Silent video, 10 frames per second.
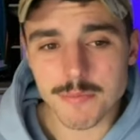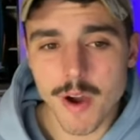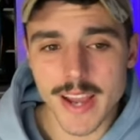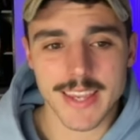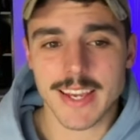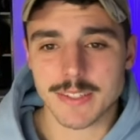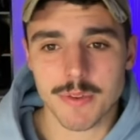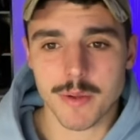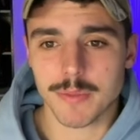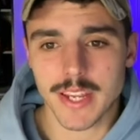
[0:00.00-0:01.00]
my guess
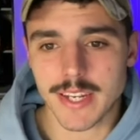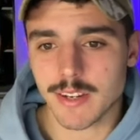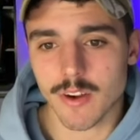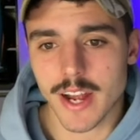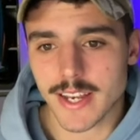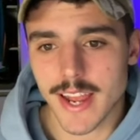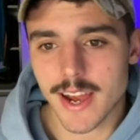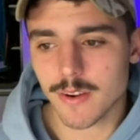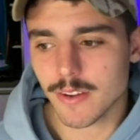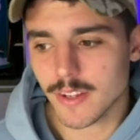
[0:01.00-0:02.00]
where I'm leaning right
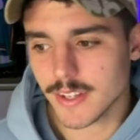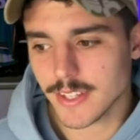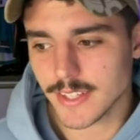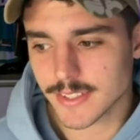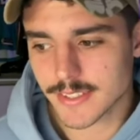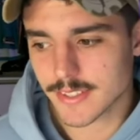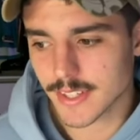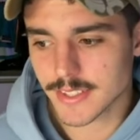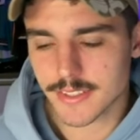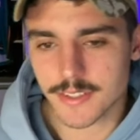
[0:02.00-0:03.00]
now. It's
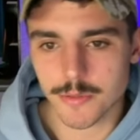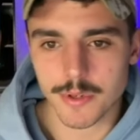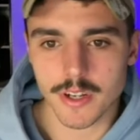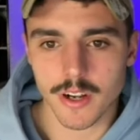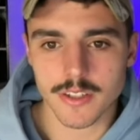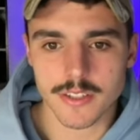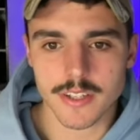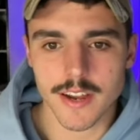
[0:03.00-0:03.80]
it's super close.